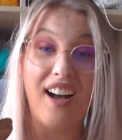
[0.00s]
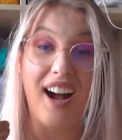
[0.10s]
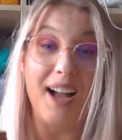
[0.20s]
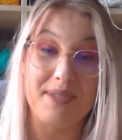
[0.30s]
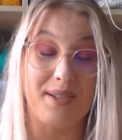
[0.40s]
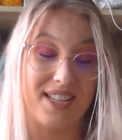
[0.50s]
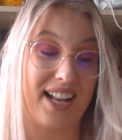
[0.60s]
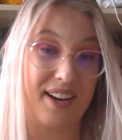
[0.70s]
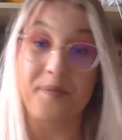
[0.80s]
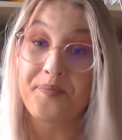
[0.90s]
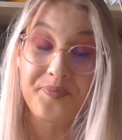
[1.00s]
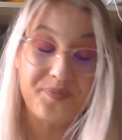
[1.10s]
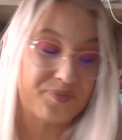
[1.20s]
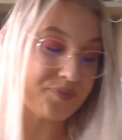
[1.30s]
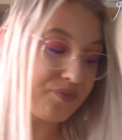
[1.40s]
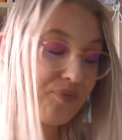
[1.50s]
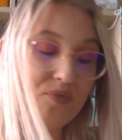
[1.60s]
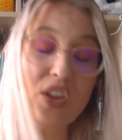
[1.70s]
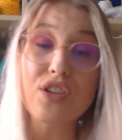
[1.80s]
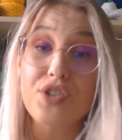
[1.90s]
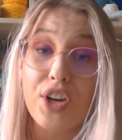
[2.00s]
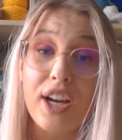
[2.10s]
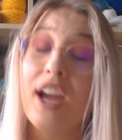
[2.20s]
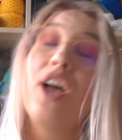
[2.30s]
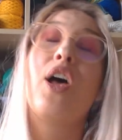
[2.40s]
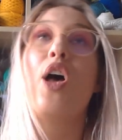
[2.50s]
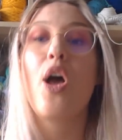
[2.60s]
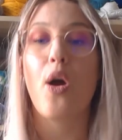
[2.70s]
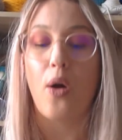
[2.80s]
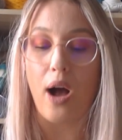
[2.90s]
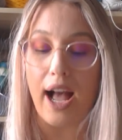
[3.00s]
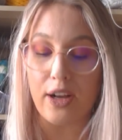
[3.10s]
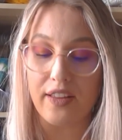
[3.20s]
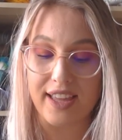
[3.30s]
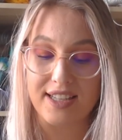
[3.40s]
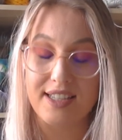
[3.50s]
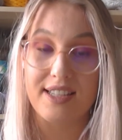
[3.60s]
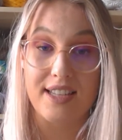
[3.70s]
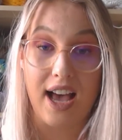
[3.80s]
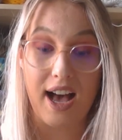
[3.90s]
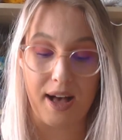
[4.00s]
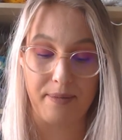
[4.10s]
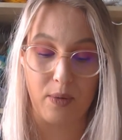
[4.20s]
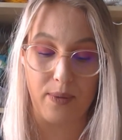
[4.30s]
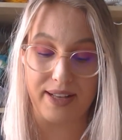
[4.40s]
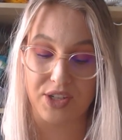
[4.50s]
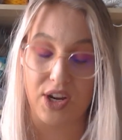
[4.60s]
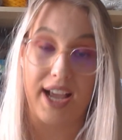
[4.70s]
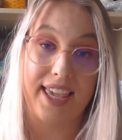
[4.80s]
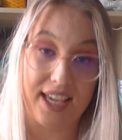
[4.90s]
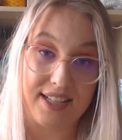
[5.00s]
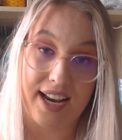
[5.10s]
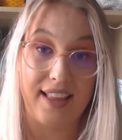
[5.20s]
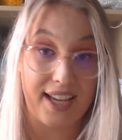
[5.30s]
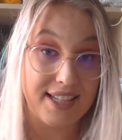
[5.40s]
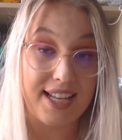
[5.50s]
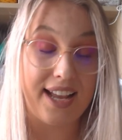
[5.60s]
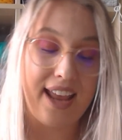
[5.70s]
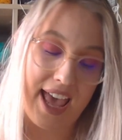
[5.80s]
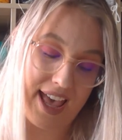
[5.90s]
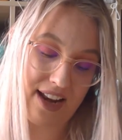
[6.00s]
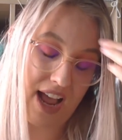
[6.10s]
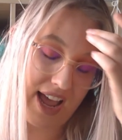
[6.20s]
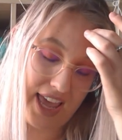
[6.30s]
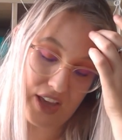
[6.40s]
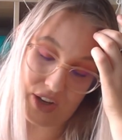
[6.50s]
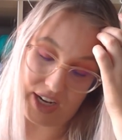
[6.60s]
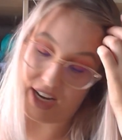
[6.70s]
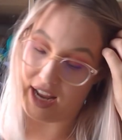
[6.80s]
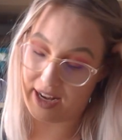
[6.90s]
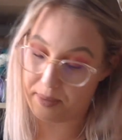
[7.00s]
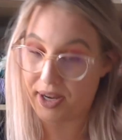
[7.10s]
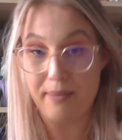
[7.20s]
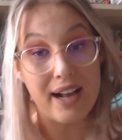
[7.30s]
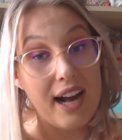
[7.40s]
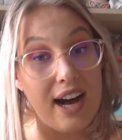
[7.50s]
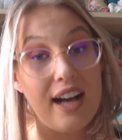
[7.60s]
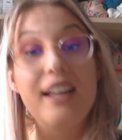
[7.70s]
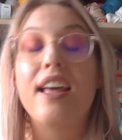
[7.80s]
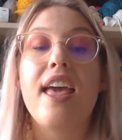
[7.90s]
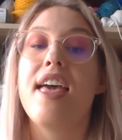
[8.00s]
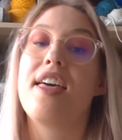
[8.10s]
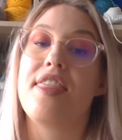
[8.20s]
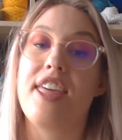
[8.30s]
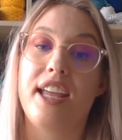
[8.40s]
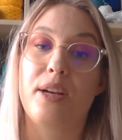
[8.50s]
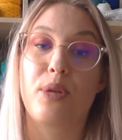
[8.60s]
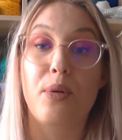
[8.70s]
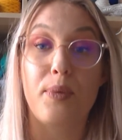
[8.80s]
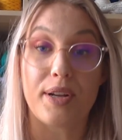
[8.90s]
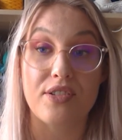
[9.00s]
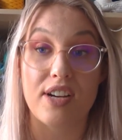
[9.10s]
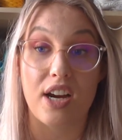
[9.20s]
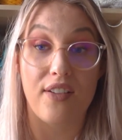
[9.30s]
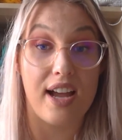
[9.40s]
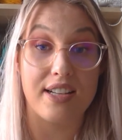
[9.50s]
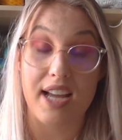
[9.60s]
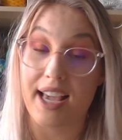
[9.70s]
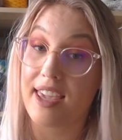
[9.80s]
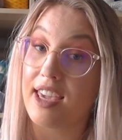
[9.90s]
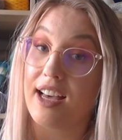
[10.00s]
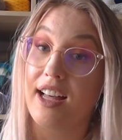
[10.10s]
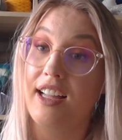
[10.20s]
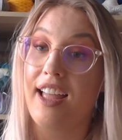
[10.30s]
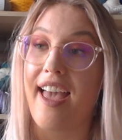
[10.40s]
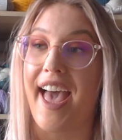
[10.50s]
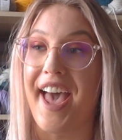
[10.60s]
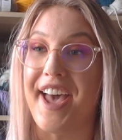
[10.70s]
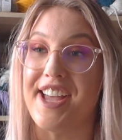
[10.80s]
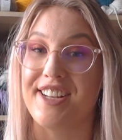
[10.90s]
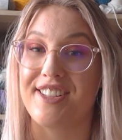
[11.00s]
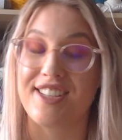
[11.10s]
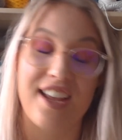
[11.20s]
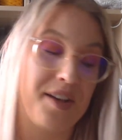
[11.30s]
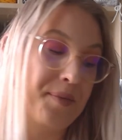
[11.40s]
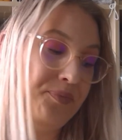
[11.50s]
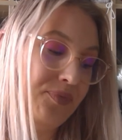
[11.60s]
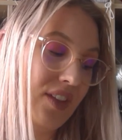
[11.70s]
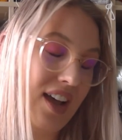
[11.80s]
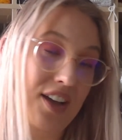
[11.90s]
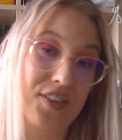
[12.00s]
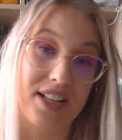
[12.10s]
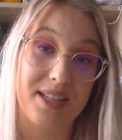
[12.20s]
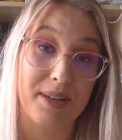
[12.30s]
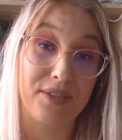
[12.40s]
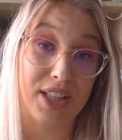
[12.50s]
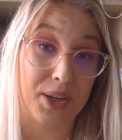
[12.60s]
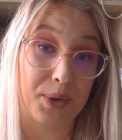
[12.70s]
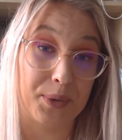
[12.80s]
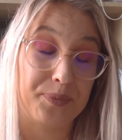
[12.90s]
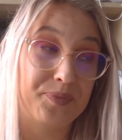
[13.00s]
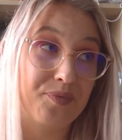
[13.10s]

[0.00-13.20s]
I'm so excited. So I got this. We went to IKEA today, like I said, and I got it and I put it in my car. Then we were wandering around IKEA and I found something really cool.